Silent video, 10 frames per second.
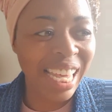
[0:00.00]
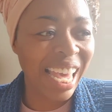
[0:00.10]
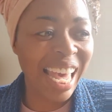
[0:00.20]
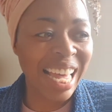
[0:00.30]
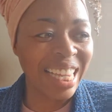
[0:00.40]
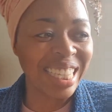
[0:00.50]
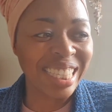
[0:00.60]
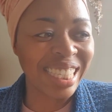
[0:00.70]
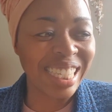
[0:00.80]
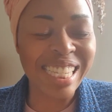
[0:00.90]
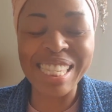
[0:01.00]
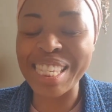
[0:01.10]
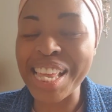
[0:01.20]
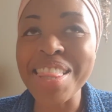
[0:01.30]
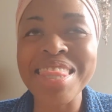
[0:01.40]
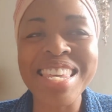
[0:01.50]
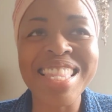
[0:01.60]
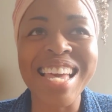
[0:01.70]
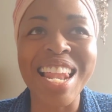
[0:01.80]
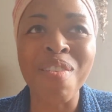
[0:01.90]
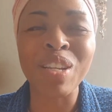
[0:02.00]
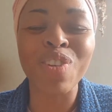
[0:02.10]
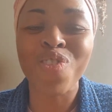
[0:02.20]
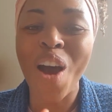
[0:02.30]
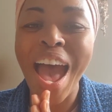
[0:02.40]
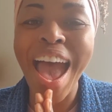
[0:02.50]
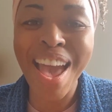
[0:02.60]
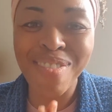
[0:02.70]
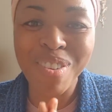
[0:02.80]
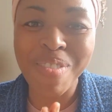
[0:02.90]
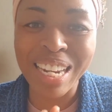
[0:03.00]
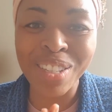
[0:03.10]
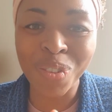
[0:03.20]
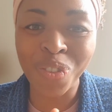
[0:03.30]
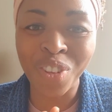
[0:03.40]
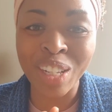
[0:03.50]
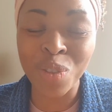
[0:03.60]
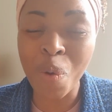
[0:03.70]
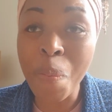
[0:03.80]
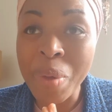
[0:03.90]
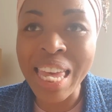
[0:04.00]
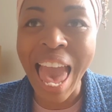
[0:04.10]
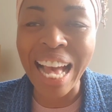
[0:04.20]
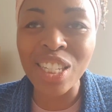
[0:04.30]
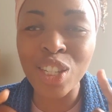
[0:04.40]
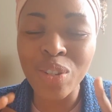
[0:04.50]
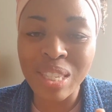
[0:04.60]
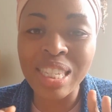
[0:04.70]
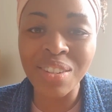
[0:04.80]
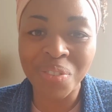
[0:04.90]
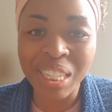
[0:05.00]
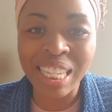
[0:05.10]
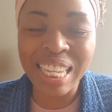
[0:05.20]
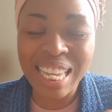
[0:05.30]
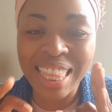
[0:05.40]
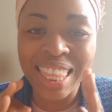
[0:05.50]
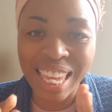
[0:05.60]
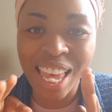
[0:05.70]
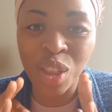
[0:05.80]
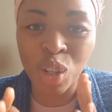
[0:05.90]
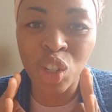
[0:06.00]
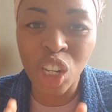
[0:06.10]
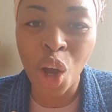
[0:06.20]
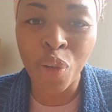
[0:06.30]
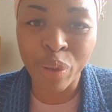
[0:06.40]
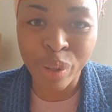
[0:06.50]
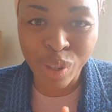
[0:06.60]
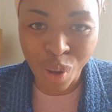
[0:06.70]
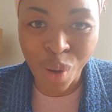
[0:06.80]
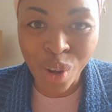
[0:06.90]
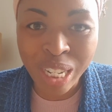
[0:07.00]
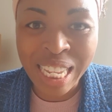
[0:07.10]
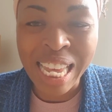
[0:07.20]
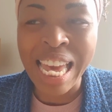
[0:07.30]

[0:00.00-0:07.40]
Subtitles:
And this is something that I wish for everybody to feel, to be exclusively in the energy of your soul.